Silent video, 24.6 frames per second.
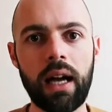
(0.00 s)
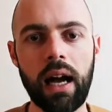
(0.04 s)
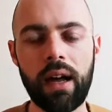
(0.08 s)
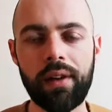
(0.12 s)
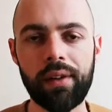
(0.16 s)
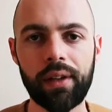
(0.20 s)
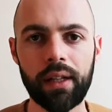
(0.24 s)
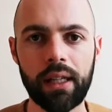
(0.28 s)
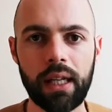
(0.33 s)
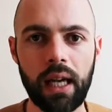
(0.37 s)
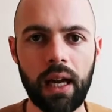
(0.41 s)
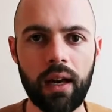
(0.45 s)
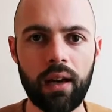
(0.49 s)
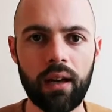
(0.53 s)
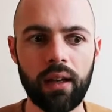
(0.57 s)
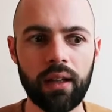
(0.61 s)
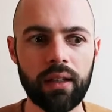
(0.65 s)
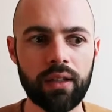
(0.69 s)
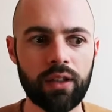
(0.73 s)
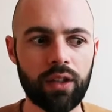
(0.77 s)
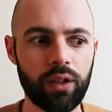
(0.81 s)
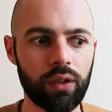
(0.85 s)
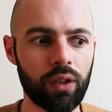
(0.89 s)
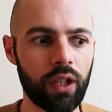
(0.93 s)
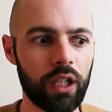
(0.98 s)

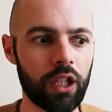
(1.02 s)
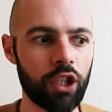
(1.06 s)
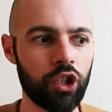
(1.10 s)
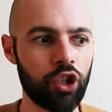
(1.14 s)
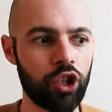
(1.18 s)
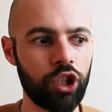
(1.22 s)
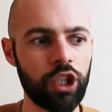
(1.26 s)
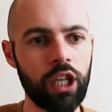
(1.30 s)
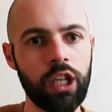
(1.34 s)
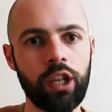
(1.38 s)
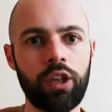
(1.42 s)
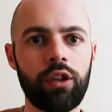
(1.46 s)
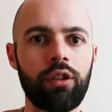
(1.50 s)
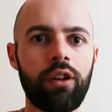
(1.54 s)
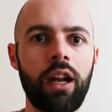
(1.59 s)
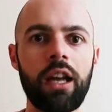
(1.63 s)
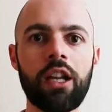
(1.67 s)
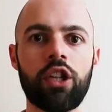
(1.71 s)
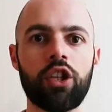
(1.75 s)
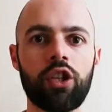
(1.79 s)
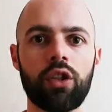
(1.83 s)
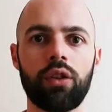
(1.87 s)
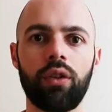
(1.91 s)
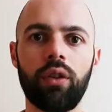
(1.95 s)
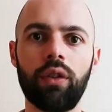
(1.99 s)
undercurrents and like
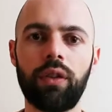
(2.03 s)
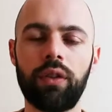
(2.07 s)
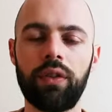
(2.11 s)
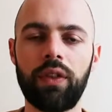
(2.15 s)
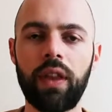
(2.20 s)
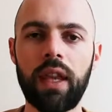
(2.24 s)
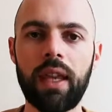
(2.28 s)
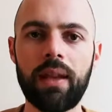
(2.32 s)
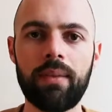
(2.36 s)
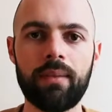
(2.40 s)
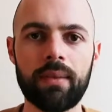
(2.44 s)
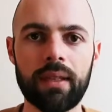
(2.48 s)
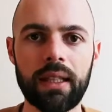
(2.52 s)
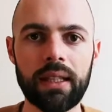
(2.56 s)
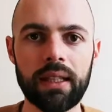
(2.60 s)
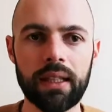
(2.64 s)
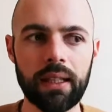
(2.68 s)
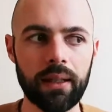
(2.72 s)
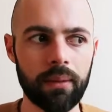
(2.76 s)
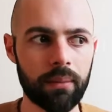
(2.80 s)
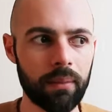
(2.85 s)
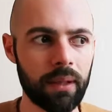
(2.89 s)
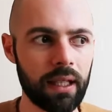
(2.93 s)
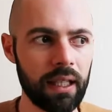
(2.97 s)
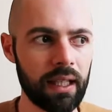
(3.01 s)
generational themes in
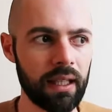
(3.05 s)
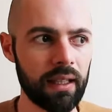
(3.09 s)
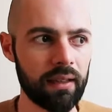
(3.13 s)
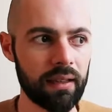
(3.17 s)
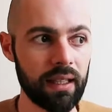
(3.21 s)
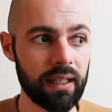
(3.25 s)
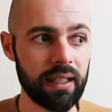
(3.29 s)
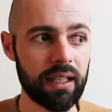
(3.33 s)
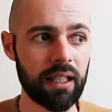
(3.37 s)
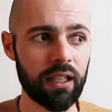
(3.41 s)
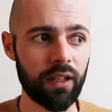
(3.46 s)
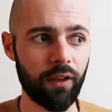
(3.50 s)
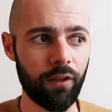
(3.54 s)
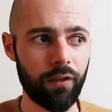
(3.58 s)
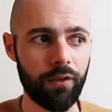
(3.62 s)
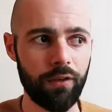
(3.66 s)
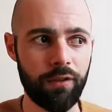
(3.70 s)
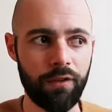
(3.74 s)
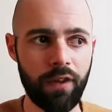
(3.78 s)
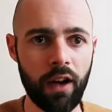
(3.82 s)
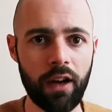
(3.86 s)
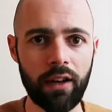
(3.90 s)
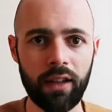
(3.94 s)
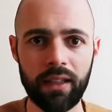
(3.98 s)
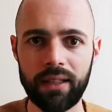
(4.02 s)
them. This is a
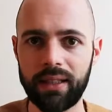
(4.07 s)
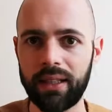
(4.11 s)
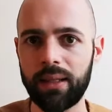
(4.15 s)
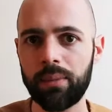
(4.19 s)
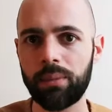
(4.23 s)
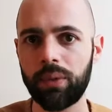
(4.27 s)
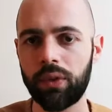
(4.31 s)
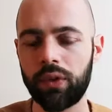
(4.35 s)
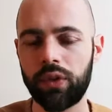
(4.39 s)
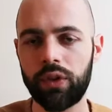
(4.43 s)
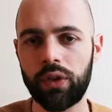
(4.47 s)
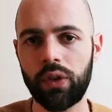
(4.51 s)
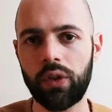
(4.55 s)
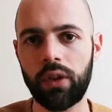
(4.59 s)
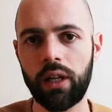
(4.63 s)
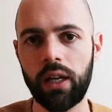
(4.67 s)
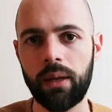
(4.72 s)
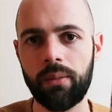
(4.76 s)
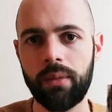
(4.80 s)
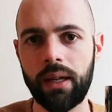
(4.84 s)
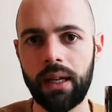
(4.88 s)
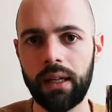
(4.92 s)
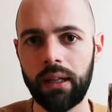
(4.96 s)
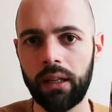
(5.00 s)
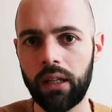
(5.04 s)
very simple story
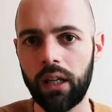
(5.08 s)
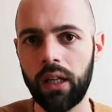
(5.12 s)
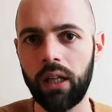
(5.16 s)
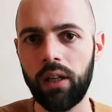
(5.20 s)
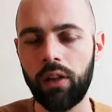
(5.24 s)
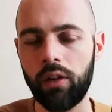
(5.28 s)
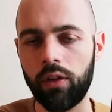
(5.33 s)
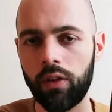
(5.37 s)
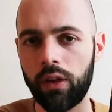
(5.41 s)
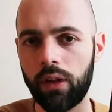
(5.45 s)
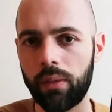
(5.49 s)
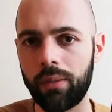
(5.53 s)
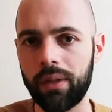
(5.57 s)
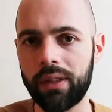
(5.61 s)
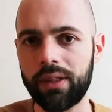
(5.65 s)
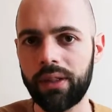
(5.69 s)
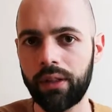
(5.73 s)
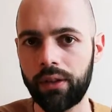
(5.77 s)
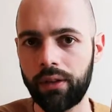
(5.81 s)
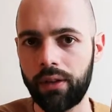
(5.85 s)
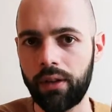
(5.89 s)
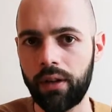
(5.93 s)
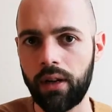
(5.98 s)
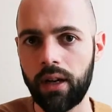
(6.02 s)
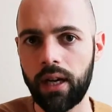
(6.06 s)
about a guy who commits a
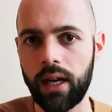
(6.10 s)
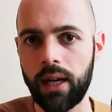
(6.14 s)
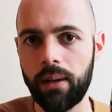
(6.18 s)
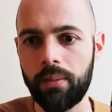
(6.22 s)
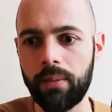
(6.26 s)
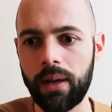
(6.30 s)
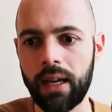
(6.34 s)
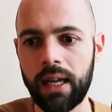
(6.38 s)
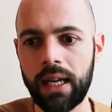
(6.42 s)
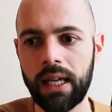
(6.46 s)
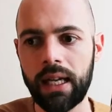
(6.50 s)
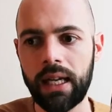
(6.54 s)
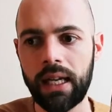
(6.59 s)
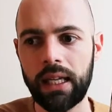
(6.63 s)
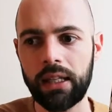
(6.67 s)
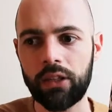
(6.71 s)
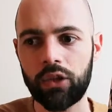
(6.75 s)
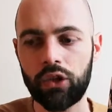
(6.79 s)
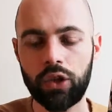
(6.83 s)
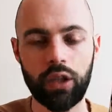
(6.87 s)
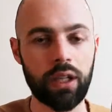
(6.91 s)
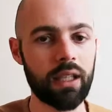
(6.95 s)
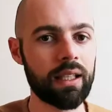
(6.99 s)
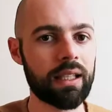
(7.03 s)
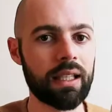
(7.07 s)
crime,
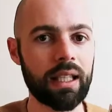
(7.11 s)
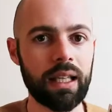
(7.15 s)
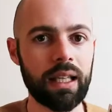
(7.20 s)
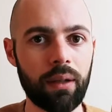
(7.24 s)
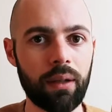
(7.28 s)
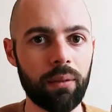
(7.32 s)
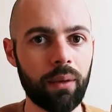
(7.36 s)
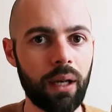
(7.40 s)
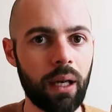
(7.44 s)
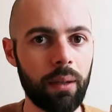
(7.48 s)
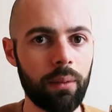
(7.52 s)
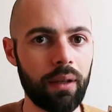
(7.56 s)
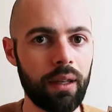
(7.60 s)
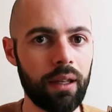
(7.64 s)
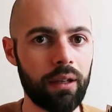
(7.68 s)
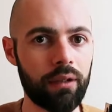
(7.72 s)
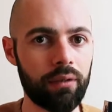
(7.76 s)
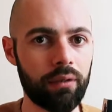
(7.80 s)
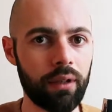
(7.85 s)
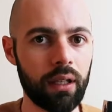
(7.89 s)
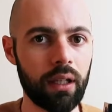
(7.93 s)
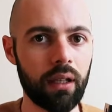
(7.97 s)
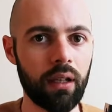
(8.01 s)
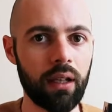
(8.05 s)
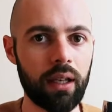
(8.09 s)
tries away with it,
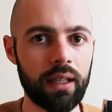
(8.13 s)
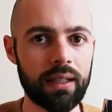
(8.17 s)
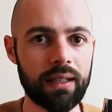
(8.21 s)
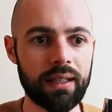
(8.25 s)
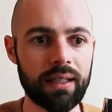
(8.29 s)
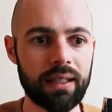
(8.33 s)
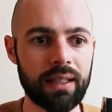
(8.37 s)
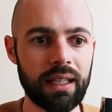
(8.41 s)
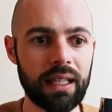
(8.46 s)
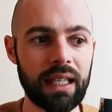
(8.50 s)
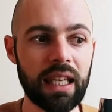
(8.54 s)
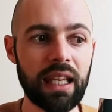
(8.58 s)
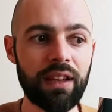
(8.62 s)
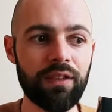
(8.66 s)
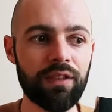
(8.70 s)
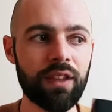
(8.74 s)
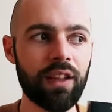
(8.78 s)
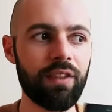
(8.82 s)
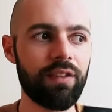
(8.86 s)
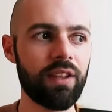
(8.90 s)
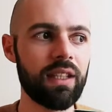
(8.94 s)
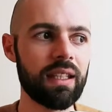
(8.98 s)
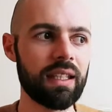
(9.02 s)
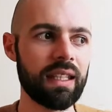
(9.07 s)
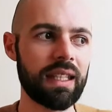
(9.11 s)
and realizes that even
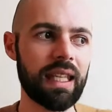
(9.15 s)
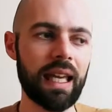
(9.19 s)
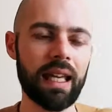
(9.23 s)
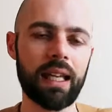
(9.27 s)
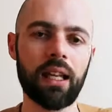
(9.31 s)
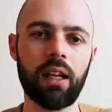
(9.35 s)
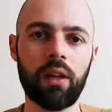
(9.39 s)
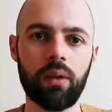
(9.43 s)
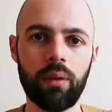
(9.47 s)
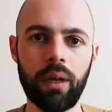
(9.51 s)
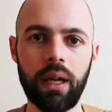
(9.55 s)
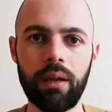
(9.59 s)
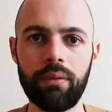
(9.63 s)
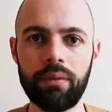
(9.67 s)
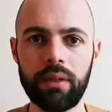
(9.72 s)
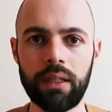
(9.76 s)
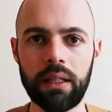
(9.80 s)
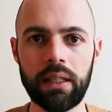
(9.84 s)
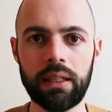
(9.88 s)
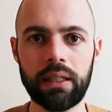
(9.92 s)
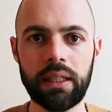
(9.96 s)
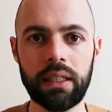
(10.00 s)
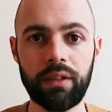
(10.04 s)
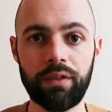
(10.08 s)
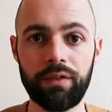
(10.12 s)
if he's getting away with
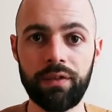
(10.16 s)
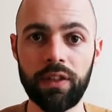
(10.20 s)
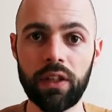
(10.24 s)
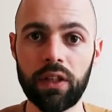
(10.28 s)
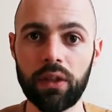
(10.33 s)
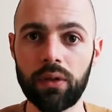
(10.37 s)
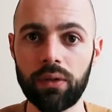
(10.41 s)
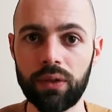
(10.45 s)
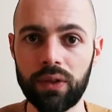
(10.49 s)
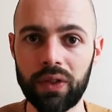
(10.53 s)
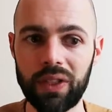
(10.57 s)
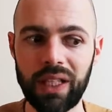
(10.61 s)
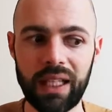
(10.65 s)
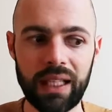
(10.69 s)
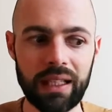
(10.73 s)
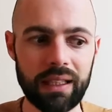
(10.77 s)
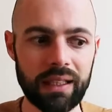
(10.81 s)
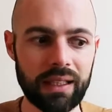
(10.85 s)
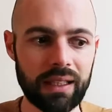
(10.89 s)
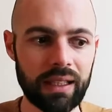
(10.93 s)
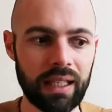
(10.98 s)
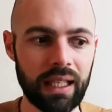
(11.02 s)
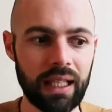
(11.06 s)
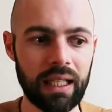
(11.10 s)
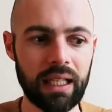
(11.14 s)
it in a physical
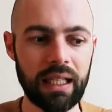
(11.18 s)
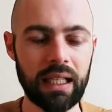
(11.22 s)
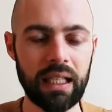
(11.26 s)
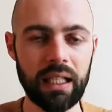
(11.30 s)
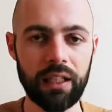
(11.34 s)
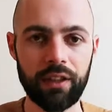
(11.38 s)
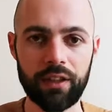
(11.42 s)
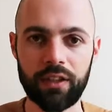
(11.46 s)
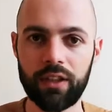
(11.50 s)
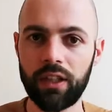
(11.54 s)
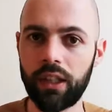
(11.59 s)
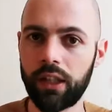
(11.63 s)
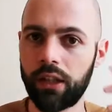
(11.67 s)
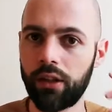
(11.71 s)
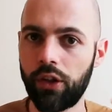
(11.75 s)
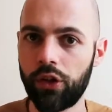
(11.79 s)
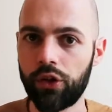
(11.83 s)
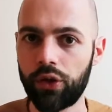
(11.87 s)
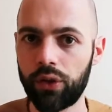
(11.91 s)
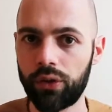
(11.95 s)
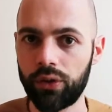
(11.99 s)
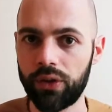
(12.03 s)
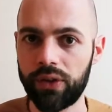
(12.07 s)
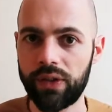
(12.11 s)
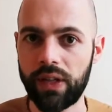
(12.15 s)
sense, in a
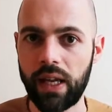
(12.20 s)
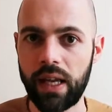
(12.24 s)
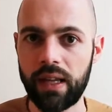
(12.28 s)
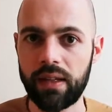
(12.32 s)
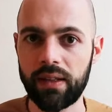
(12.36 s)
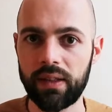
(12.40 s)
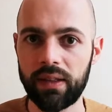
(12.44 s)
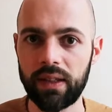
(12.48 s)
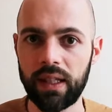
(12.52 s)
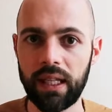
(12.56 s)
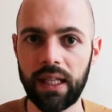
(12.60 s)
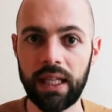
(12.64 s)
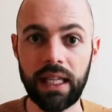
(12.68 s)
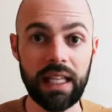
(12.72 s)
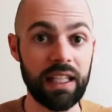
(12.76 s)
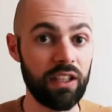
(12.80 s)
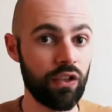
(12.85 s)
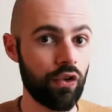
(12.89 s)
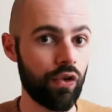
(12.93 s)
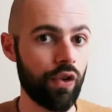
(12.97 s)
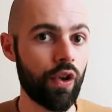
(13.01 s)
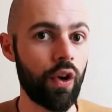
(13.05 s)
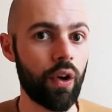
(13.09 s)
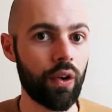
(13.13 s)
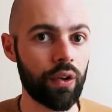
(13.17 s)
psychological sense, he's
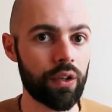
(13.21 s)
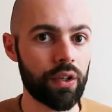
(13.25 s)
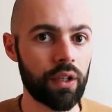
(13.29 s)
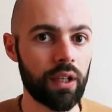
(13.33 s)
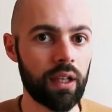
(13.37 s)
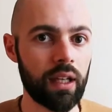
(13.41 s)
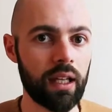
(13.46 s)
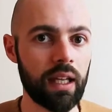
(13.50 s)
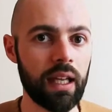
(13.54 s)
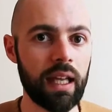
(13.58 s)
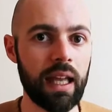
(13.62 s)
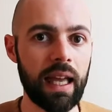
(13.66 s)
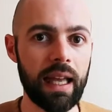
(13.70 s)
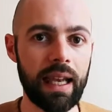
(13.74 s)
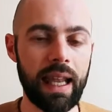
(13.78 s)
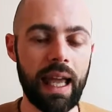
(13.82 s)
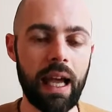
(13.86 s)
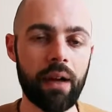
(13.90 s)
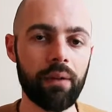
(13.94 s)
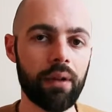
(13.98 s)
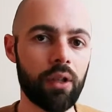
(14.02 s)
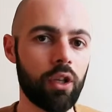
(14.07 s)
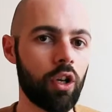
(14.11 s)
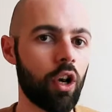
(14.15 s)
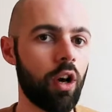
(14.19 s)
not, and
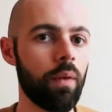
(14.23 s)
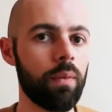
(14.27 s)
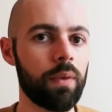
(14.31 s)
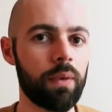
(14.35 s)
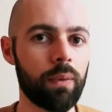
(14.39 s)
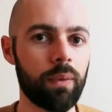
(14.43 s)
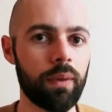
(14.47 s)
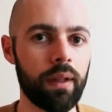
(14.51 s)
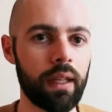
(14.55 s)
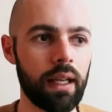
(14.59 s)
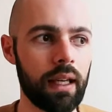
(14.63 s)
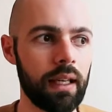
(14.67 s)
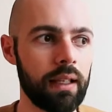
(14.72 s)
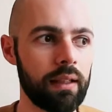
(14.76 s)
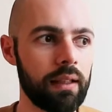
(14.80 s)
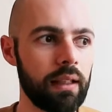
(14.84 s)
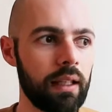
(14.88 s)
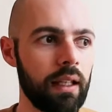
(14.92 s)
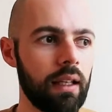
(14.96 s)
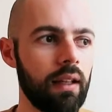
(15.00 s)
how he copes with that.